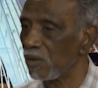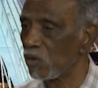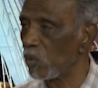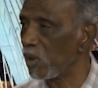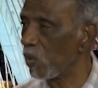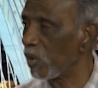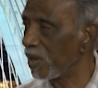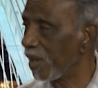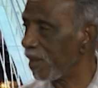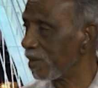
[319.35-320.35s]
to 21
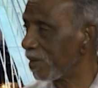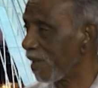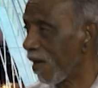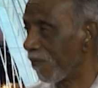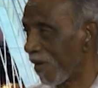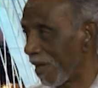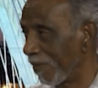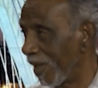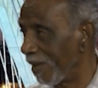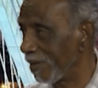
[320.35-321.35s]
days, is now 5
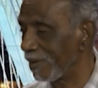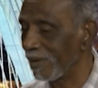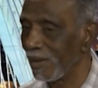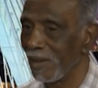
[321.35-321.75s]
days.